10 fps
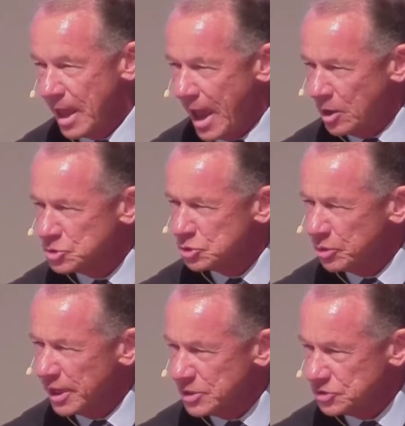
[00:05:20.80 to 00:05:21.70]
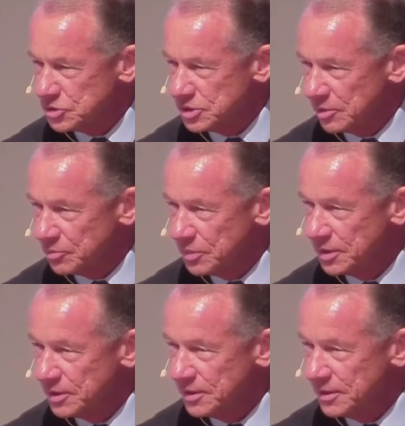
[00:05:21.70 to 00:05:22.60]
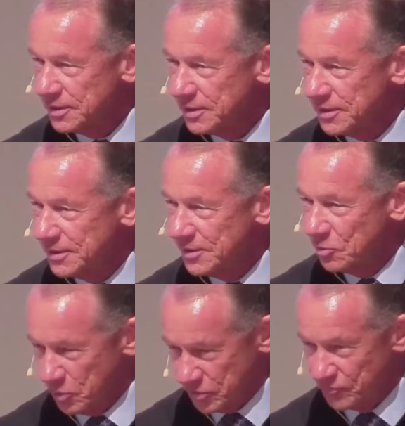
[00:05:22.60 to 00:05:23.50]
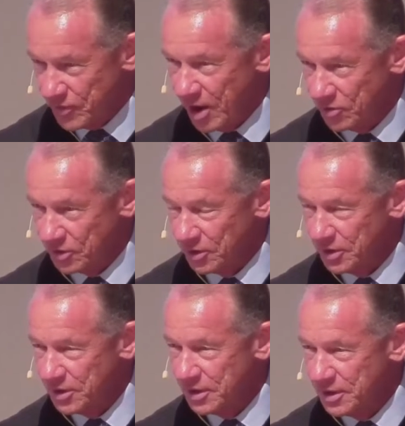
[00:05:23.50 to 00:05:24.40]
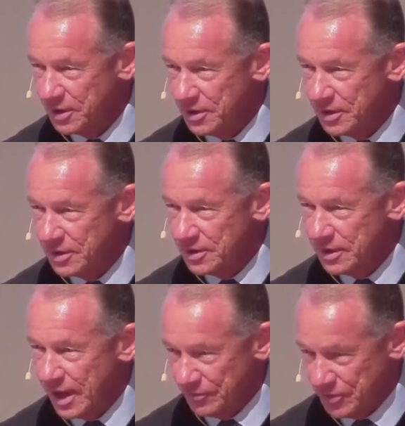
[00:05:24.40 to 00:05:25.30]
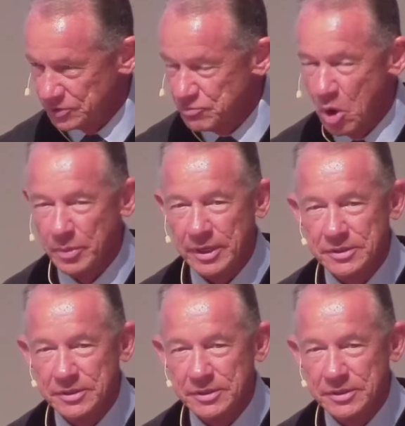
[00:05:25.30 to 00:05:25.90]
How is your relationship with the Father at this moment?